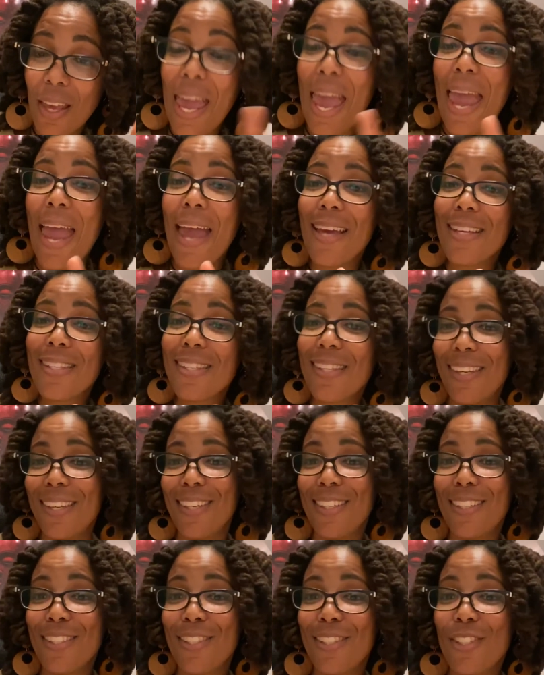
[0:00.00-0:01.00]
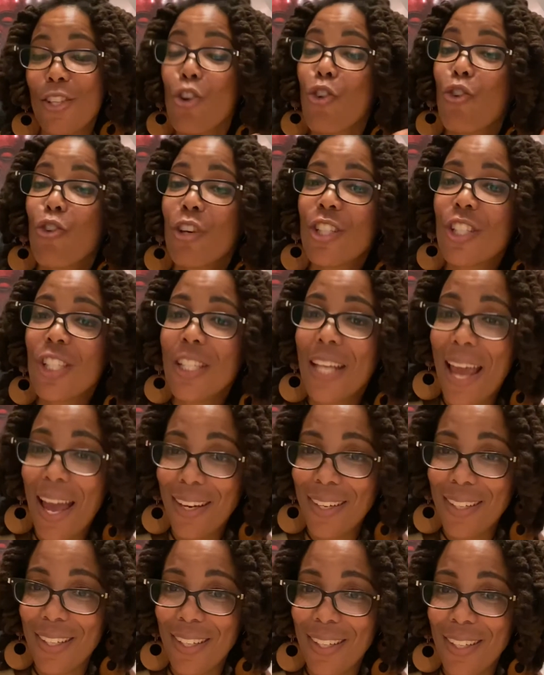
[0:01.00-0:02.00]
as is
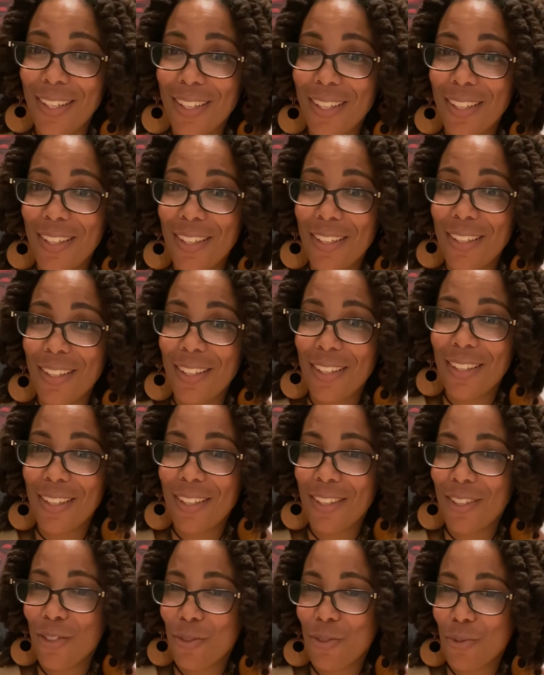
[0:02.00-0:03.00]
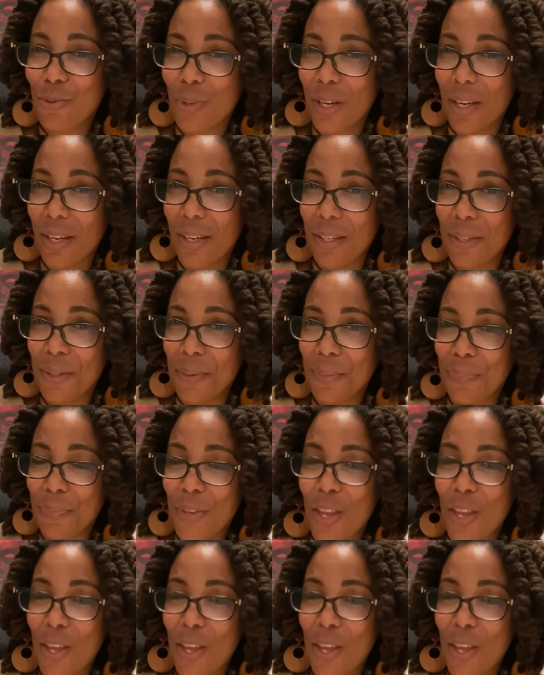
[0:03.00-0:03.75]
Christianity, right?